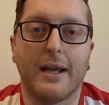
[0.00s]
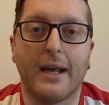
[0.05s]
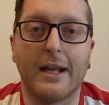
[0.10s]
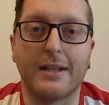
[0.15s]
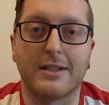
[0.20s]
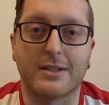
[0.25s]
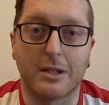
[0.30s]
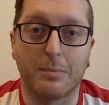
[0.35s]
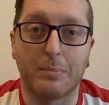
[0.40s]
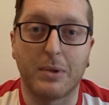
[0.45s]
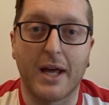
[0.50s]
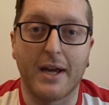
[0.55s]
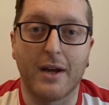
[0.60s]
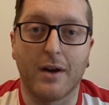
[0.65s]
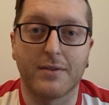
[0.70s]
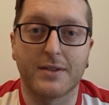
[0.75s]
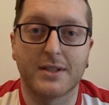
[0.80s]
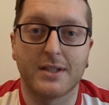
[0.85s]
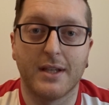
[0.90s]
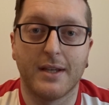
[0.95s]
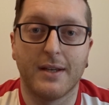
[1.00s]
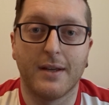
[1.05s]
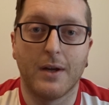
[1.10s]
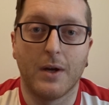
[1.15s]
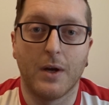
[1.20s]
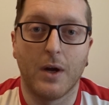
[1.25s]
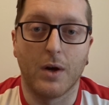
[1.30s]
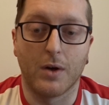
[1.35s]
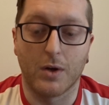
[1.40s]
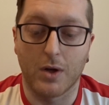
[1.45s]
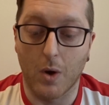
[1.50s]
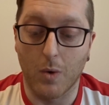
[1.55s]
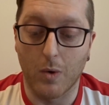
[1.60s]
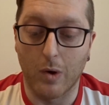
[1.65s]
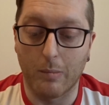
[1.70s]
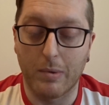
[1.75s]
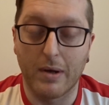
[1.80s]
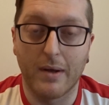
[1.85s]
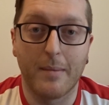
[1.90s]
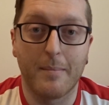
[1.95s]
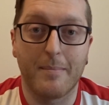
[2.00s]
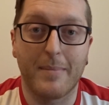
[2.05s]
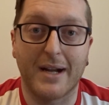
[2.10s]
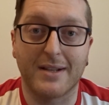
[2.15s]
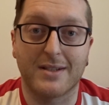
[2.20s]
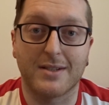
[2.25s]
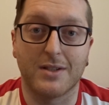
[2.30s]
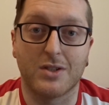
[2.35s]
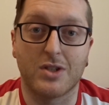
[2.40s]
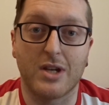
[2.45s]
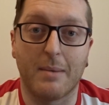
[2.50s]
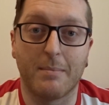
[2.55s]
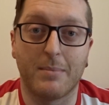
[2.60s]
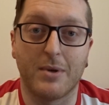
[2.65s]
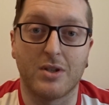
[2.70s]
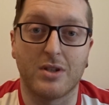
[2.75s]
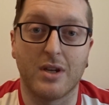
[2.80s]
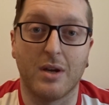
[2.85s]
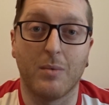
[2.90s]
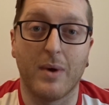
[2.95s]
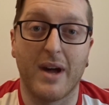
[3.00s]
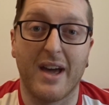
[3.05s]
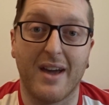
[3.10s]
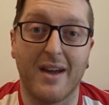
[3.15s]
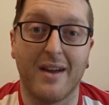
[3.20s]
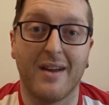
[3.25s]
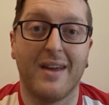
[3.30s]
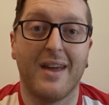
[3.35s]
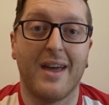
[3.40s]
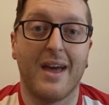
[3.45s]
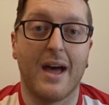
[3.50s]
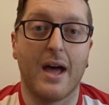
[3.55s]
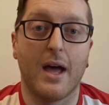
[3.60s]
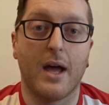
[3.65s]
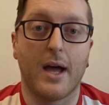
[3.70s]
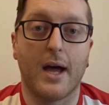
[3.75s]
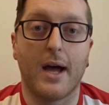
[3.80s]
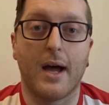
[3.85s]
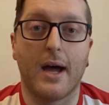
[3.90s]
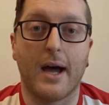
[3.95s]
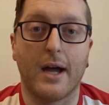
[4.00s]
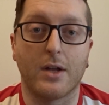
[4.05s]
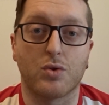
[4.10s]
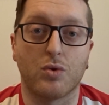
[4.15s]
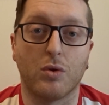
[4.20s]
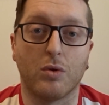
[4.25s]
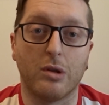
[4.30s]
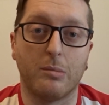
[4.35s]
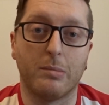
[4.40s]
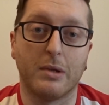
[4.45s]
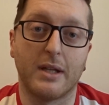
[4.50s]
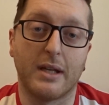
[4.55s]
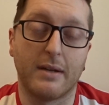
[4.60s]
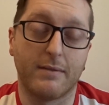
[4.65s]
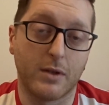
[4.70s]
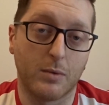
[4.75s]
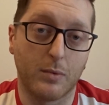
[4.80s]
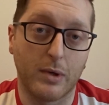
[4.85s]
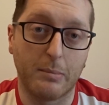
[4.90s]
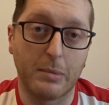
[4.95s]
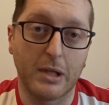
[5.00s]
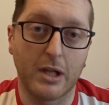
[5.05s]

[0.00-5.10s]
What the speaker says: into the playoffs and go up back to the championship where I truly believe that we